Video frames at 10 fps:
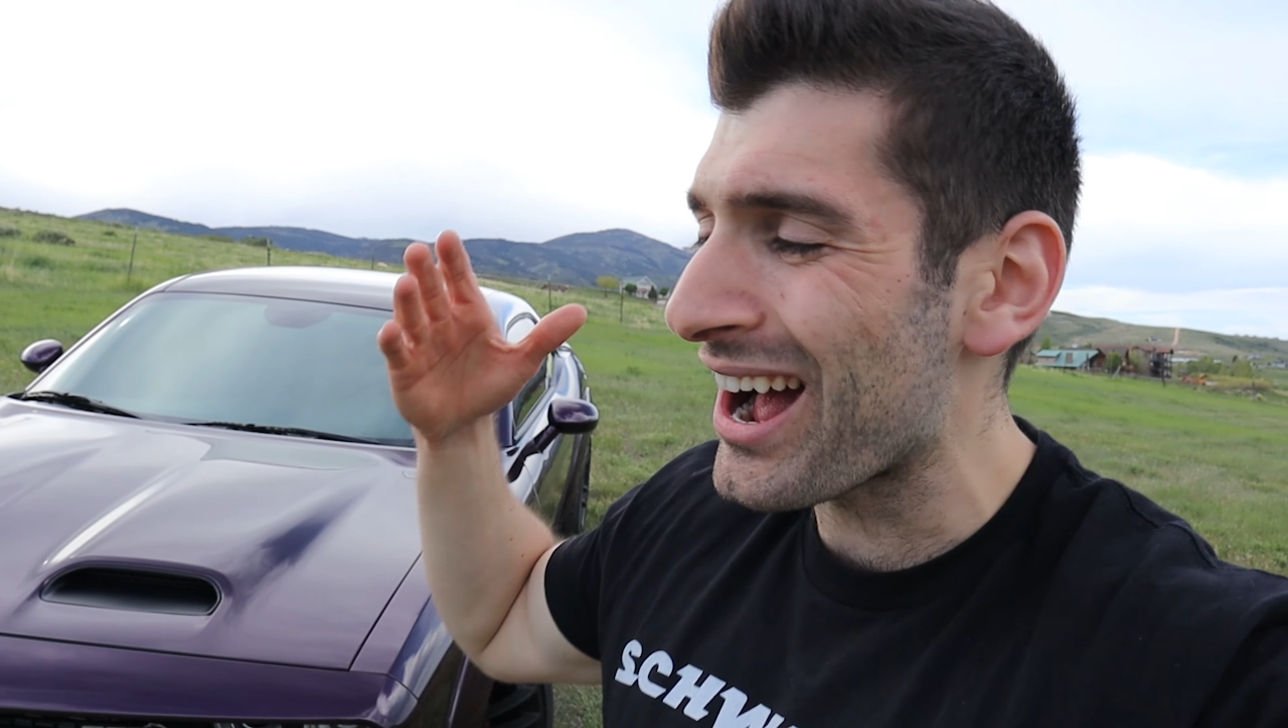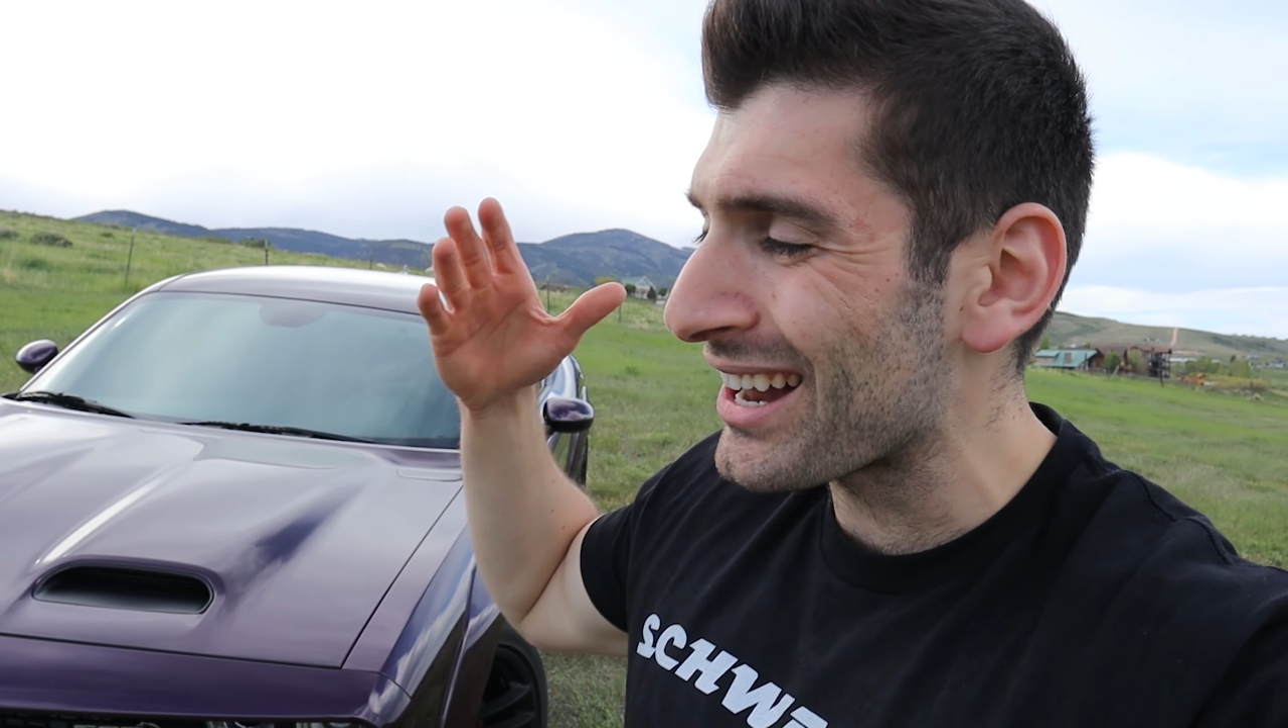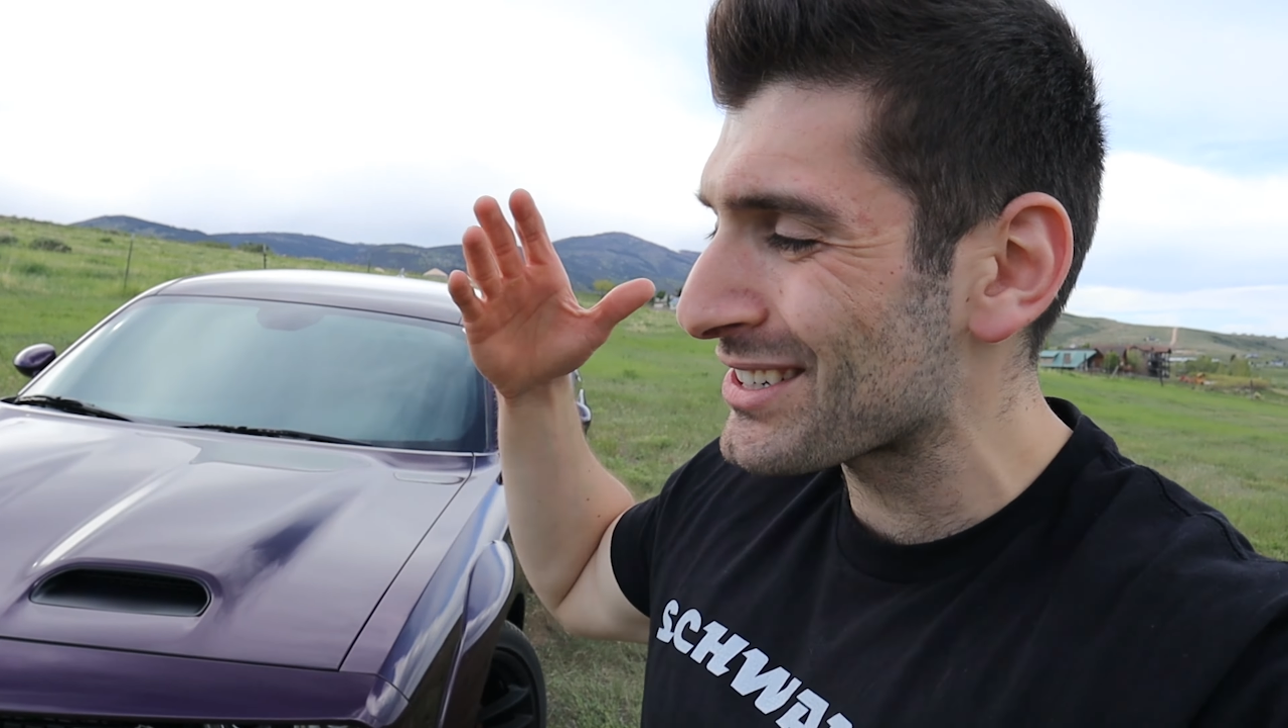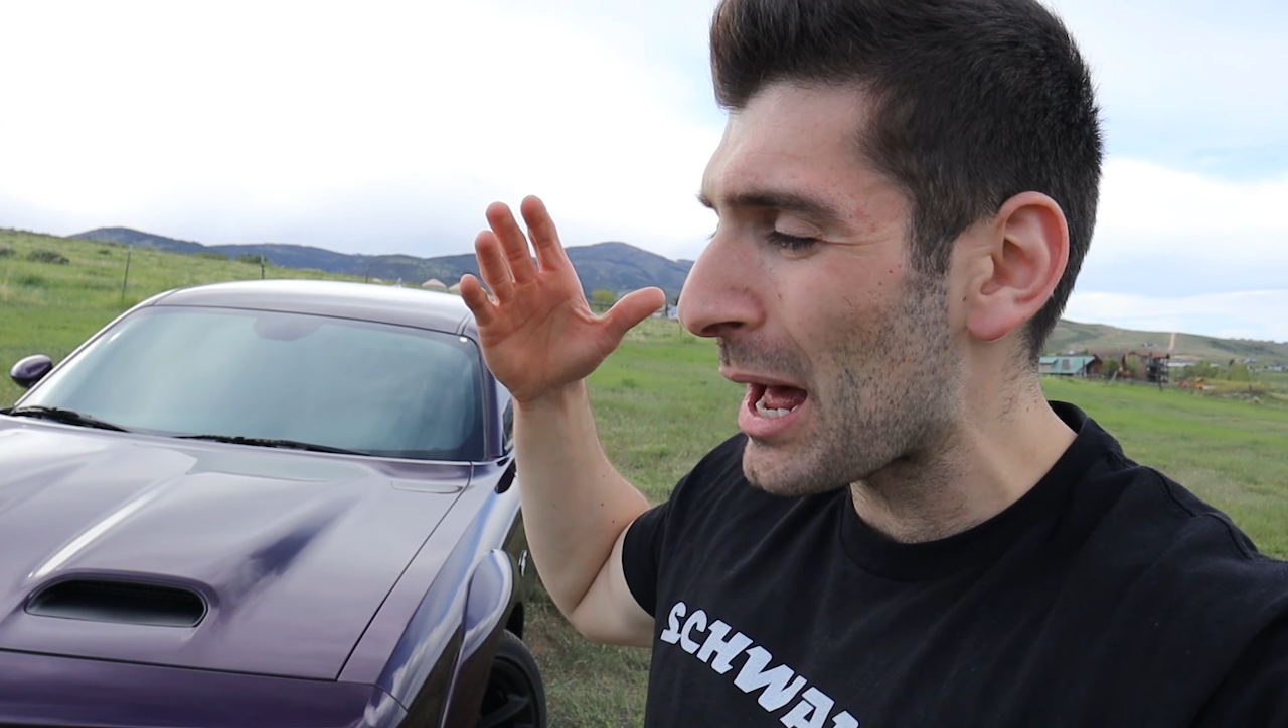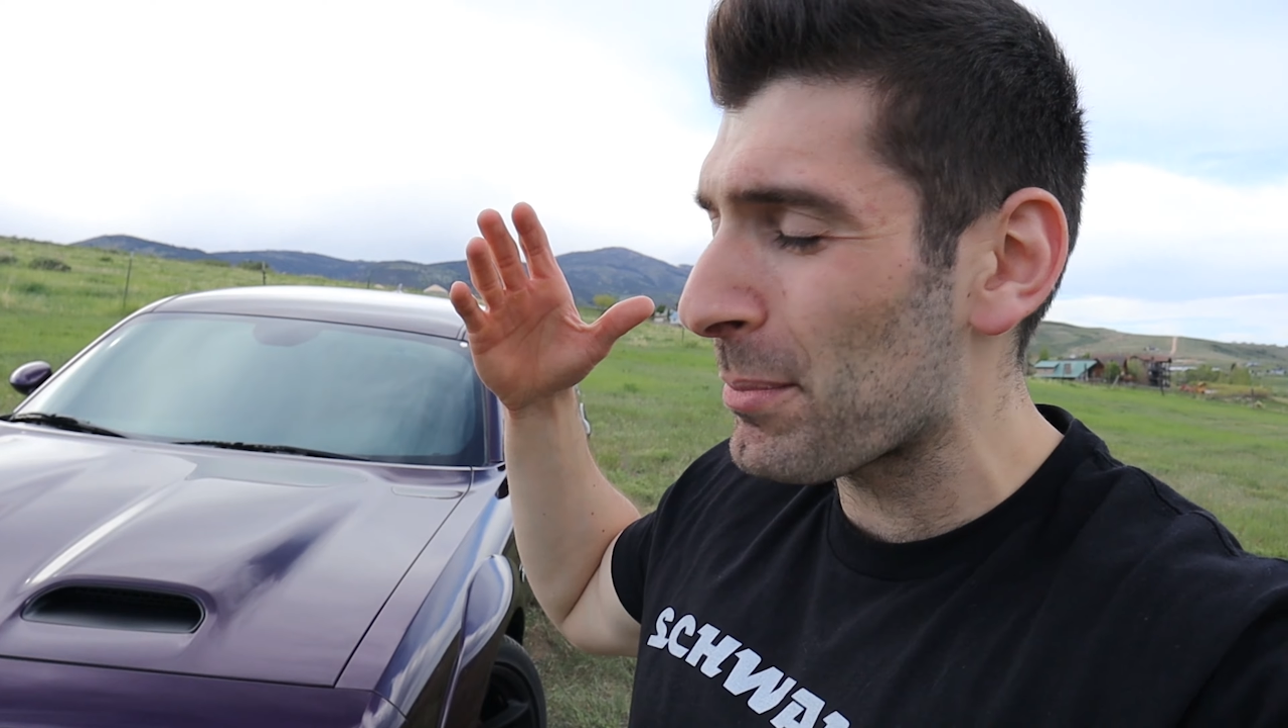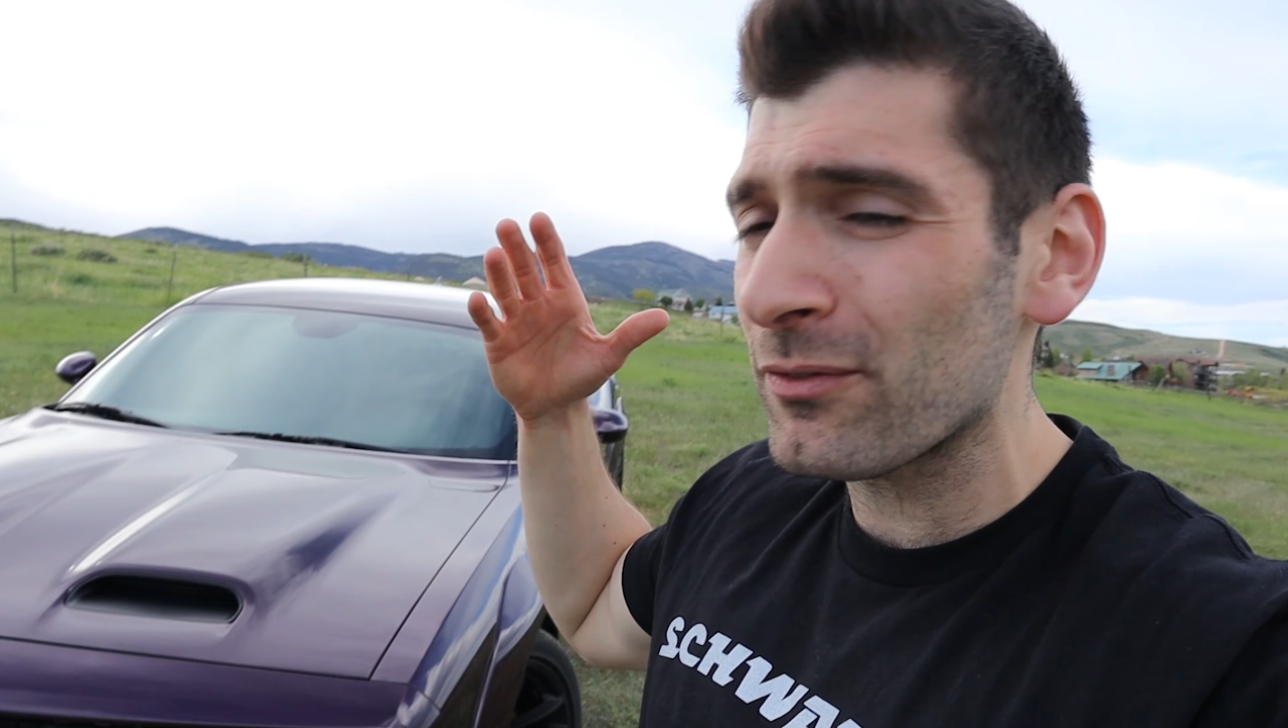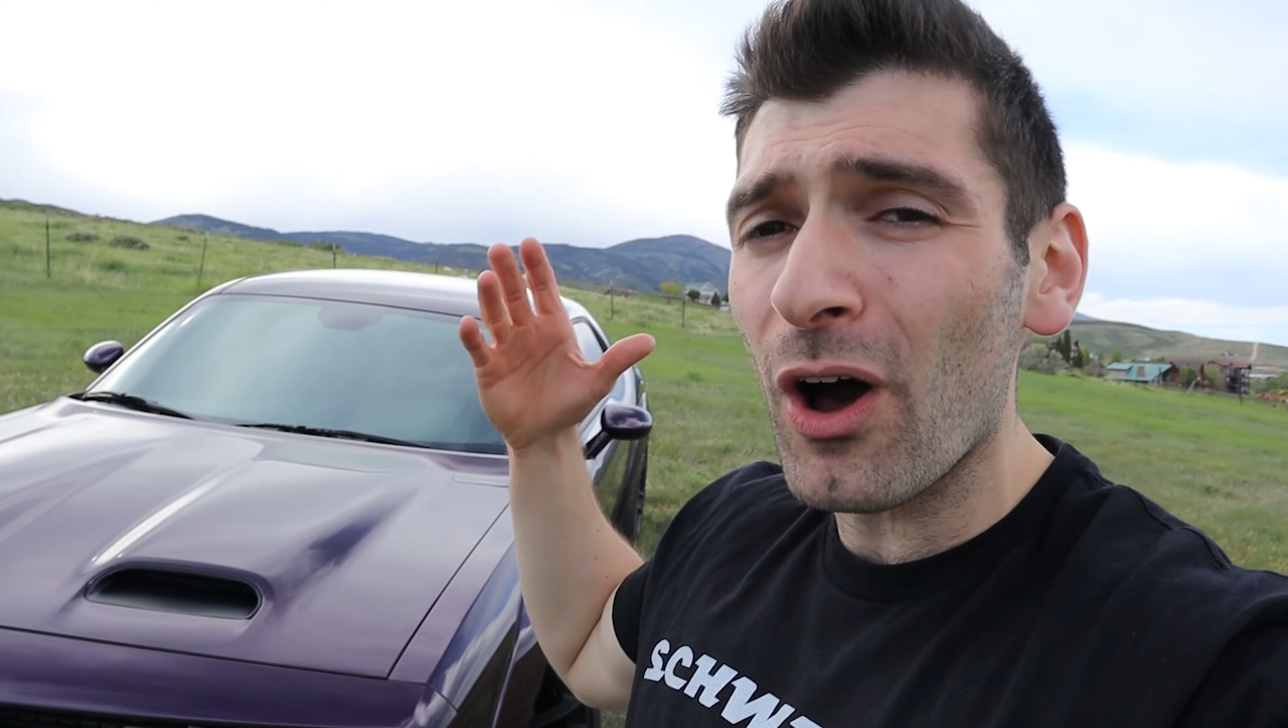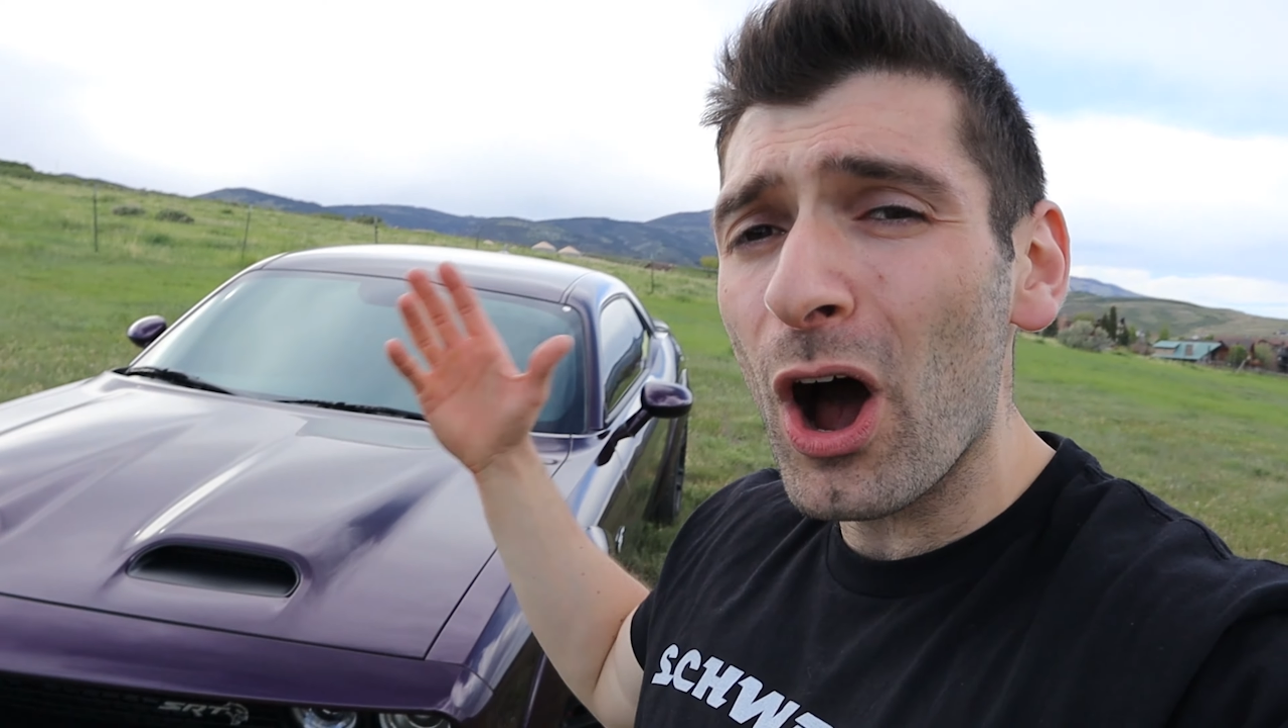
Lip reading: on top of